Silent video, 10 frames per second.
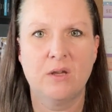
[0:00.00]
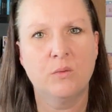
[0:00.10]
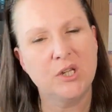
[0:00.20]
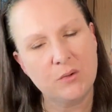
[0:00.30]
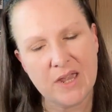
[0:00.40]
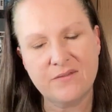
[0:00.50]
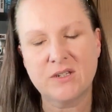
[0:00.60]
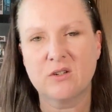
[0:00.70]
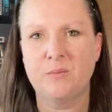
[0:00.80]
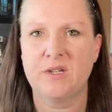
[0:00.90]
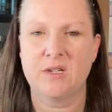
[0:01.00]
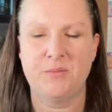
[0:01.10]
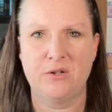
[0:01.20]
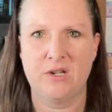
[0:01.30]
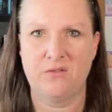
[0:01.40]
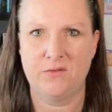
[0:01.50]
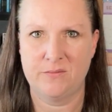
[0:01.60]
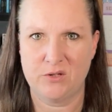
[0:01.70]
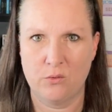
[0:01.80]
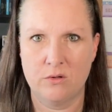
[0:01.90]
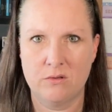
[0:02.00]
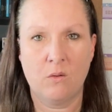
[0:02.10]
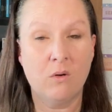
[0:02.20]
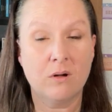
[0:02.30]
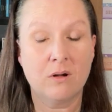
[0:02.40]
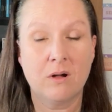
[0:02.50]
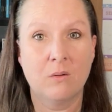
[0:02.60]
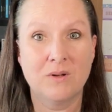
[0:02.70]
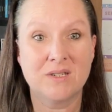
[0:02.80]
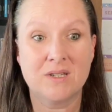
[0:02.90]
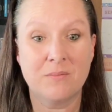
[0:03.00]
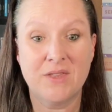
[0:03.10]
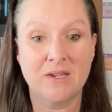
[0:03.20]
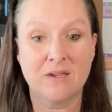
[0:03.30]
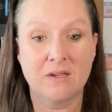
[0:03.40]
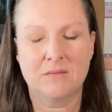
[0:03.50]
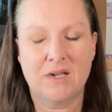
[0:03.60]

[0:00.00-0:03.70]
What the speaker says: when you have to go pick up your kid from school, or when something,